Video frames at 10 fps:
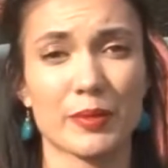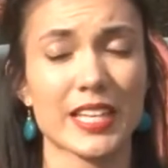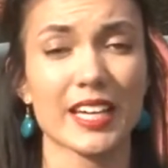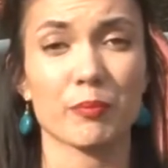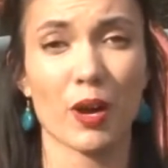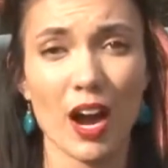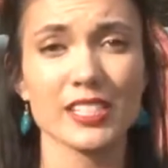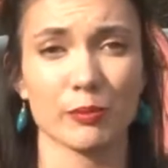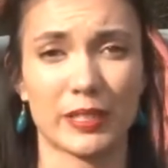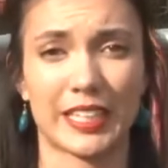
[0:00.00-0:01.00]
campus as I can
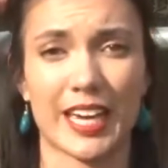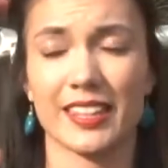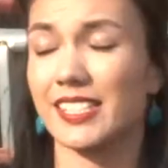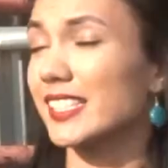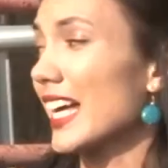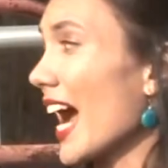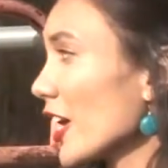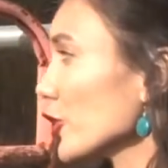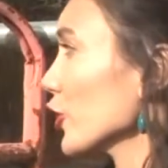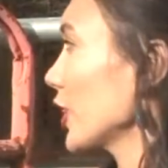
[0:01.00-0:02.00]
possibly get. This is
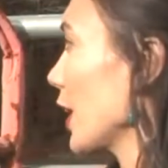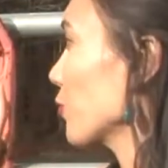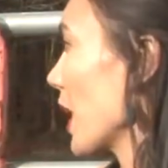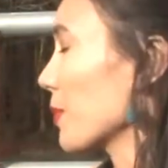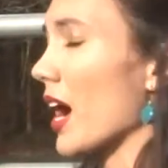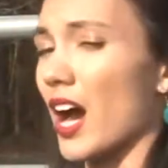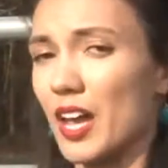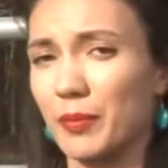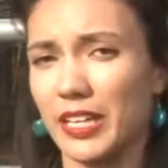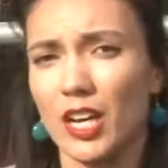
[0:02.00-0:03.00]
actually our gate right
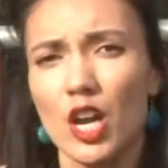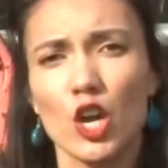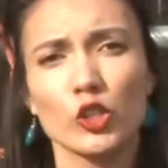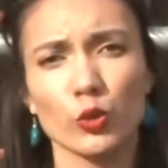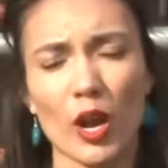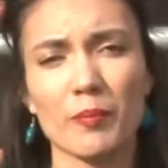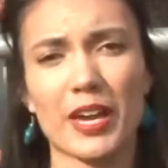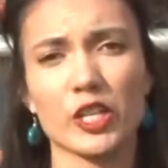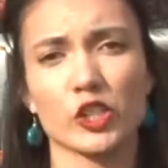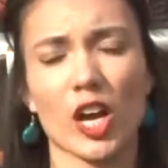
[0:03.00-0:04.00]
behind me. Troy
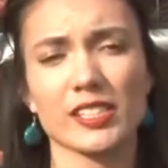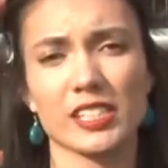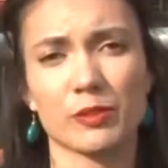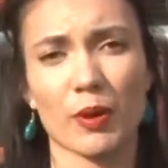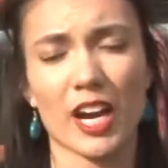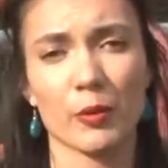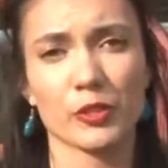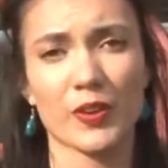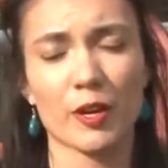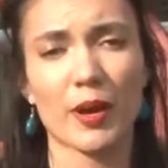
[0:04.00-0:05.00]
Maine Johnson's
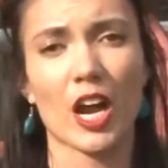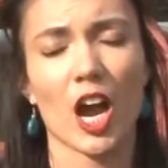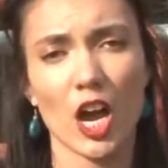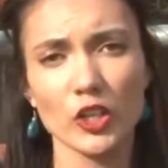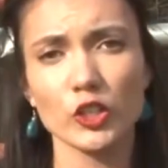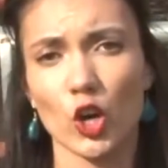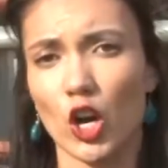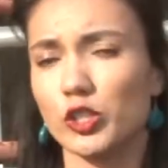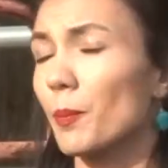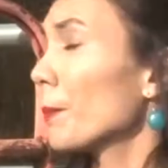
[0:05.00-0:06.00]
body was found about 100
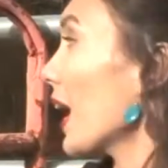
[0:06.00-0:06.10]
yards